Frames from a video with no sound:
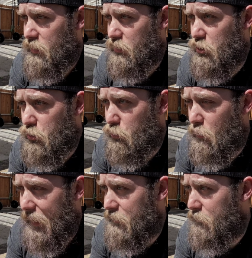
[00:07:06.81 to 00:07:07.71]
you
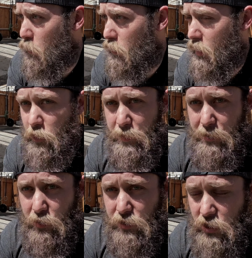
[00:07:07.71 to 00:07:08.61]
and for other
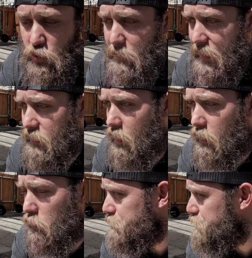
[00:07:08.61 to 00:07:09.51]
people that you may know.